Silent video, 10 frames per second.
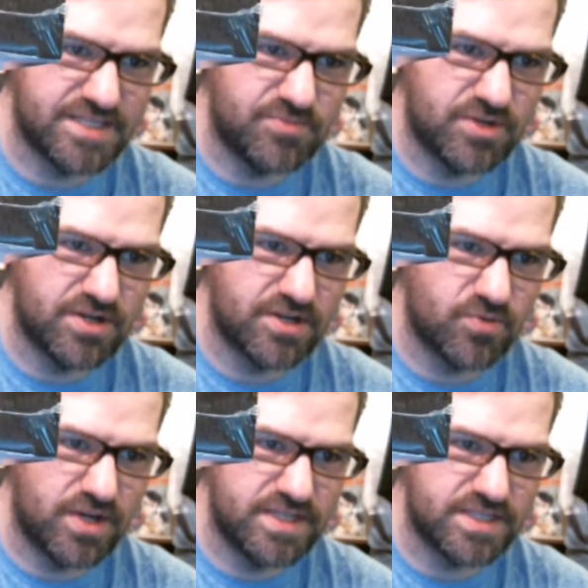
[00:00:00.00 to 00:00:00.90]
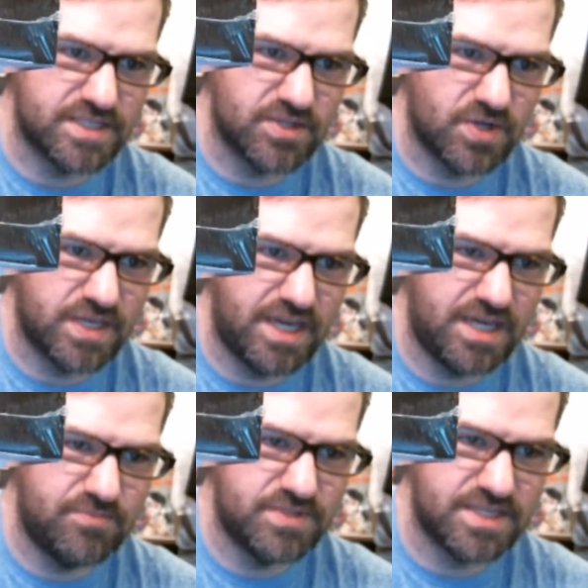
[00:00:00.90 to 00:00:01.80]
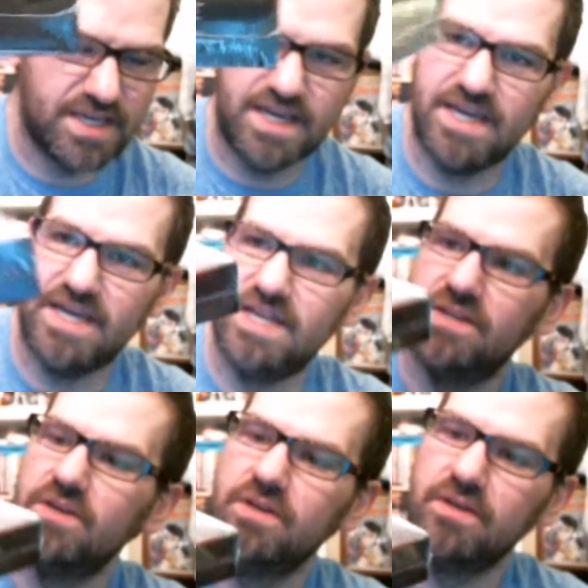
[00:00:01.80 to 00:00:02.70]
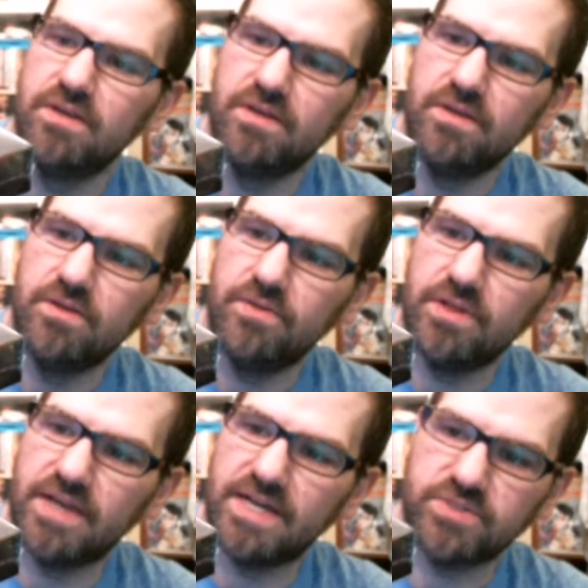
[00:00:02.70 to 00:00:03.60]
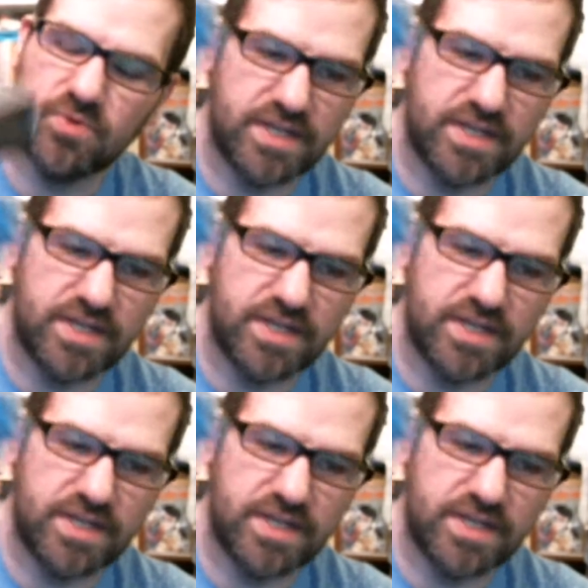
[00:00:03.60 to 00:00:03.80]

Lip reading: America, Rising Star Games, and the last one,